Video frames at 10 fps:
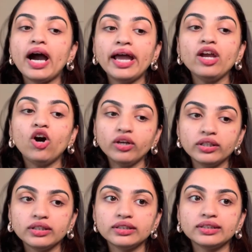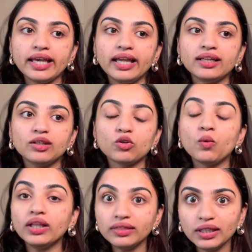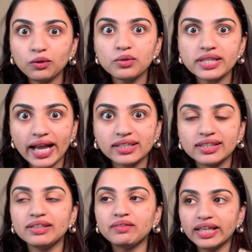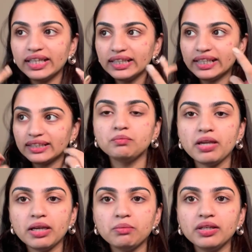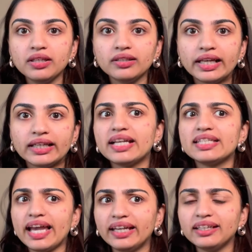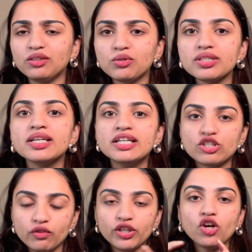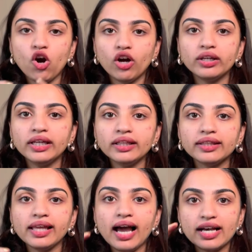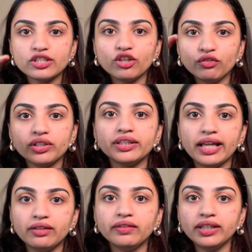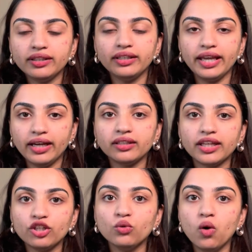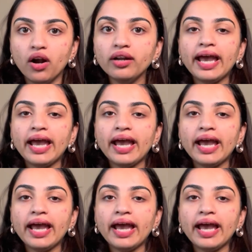I ordered this, and one thing that was actually very made me excited was, so when you're ordering, they'll ask you for the delivery date that you want,